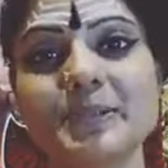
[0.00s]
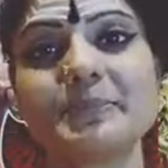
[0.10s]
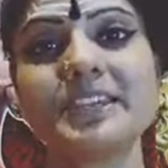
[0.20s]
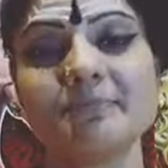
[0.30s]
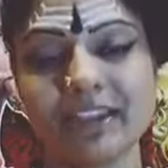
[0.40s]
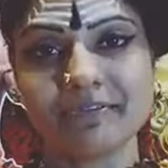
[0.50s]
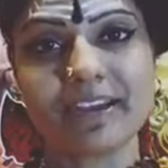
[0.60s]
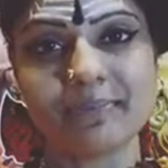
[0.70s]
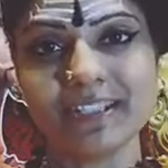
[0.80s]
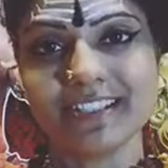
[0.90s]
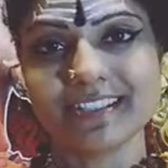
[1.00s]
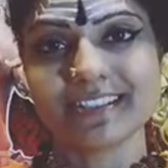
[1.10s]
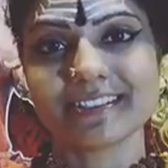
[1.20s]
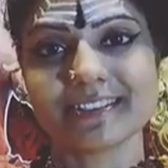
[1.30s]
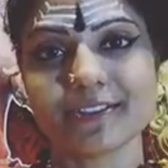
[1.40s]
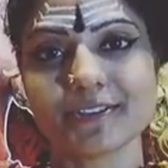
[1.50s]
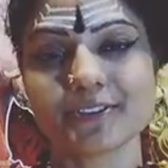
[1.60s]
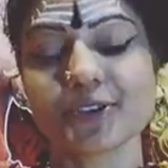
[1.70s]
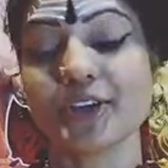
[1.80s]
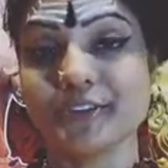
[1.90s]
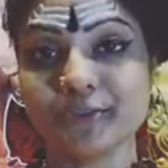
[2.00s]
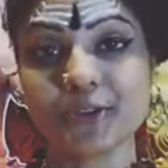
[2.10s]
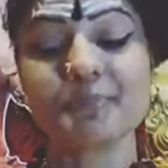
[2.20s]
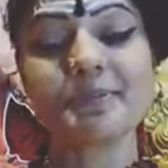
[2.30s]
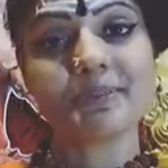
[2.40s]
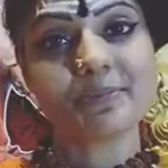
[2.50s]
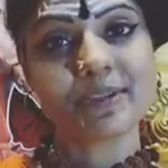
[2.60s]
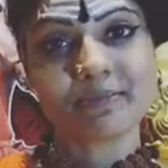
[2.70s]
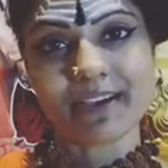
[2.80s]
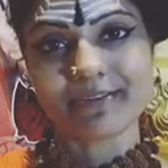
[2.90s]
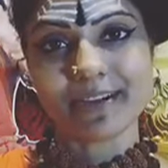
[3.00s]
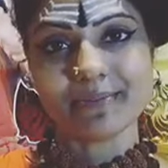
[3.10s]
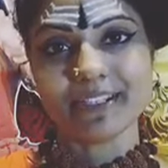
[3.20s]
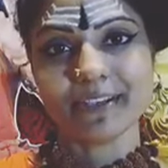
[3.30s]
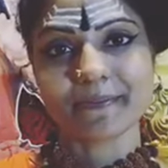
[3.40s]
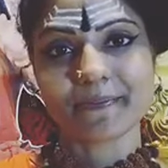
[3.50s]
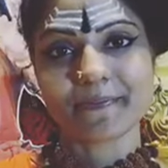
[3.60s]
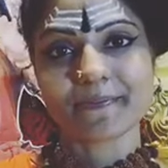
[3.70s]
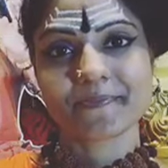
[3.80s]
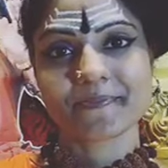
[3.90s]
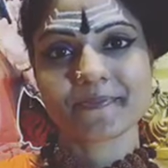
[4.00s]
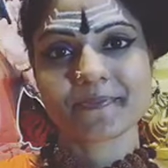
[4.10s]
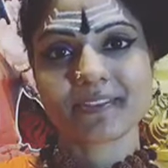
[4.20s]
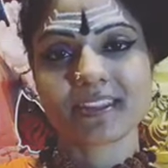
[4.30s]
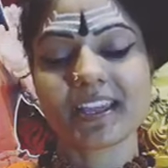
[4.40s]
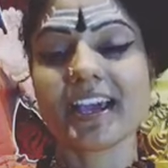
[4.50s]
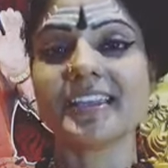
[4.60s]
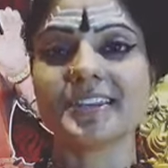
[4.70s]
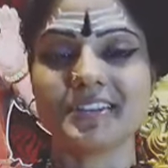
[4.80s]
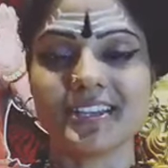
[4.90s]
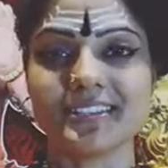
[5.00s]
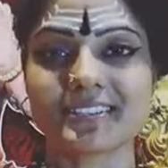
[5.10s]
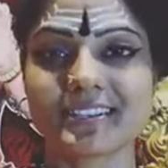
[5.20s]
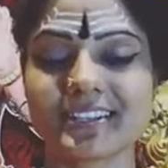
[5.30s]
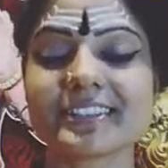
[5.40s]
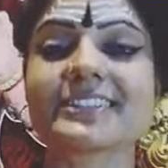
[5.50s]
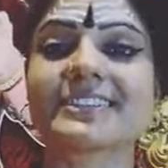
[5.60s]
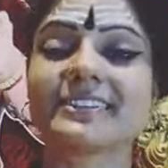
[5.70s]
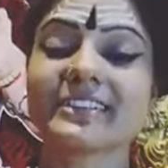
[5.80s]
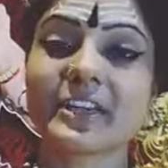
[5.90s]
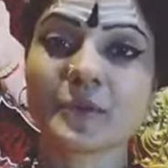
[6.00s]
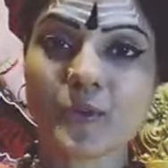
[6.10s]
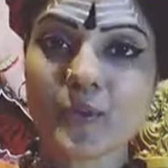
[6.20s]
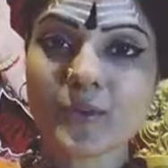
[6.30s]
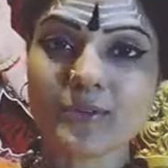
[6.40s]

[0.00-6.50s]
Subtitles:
being my family. 4 people being my family. I realized this entire whole